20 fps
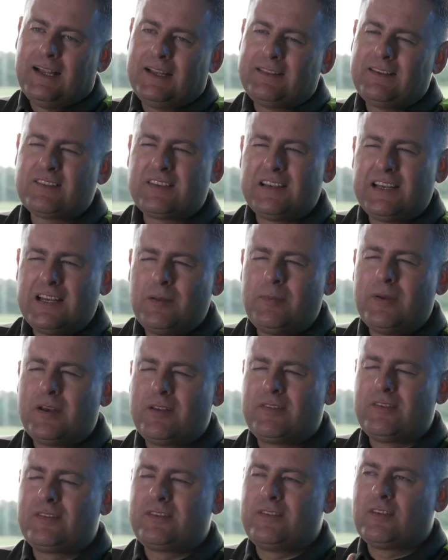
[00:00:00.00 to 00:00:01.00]
There's a little bit
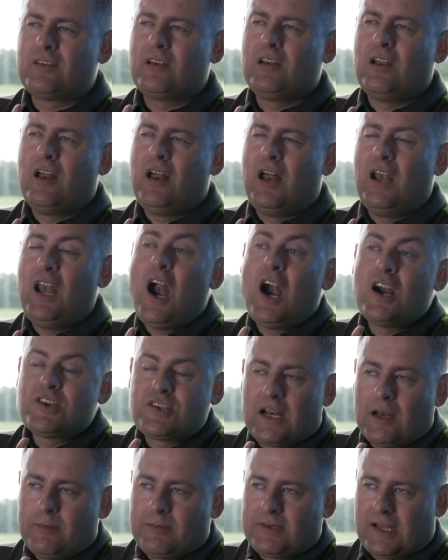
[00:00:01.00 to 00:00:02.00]
of, a
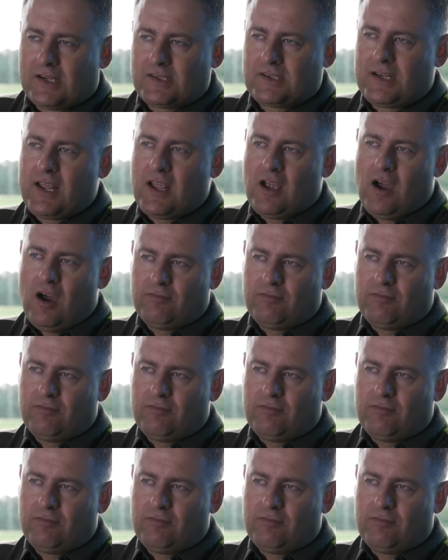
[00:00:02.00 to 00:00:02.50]
large element actually